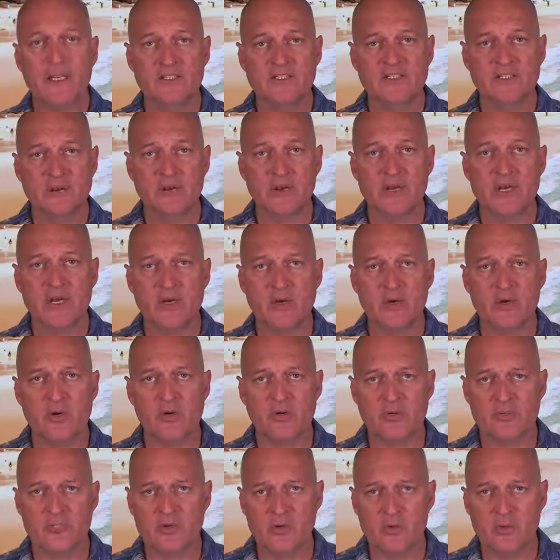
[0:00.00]
So
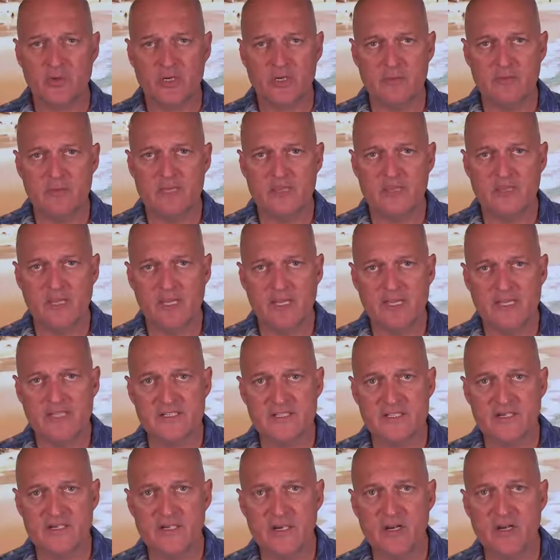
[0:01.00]
here's going to be the
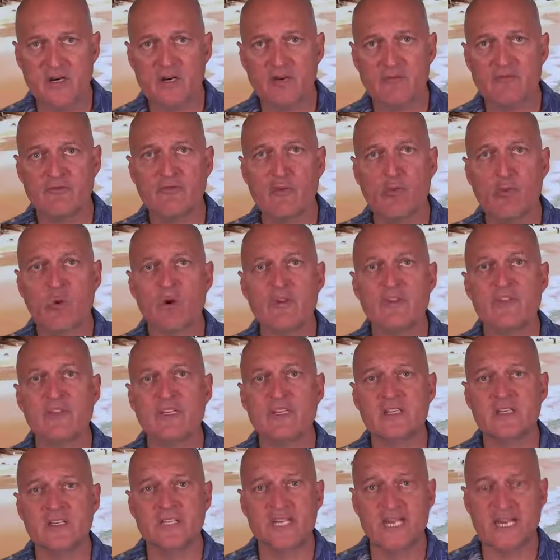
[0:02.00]
lesson here for the
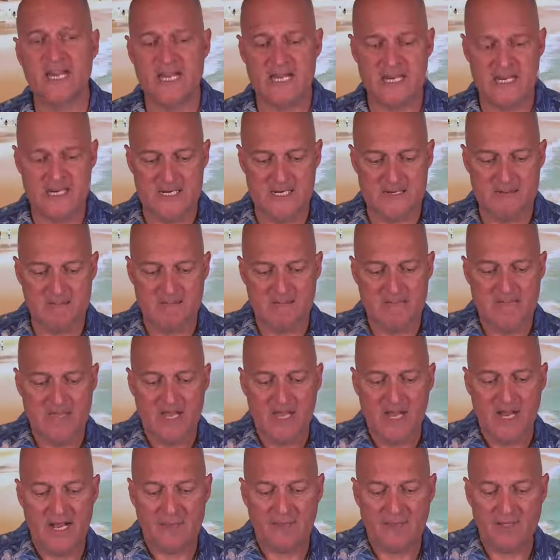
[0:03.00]
day.
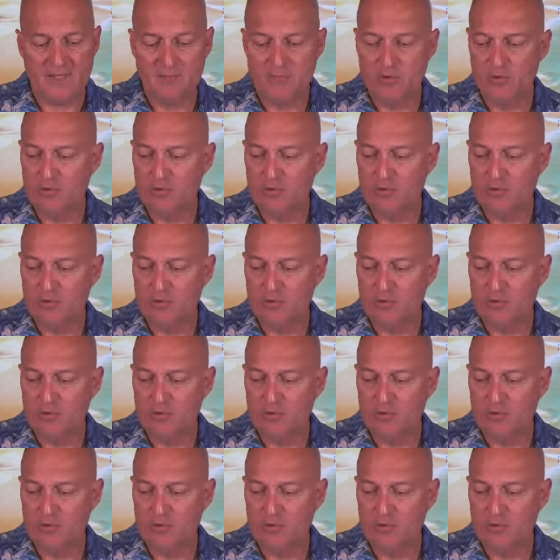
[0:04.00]
I'm going to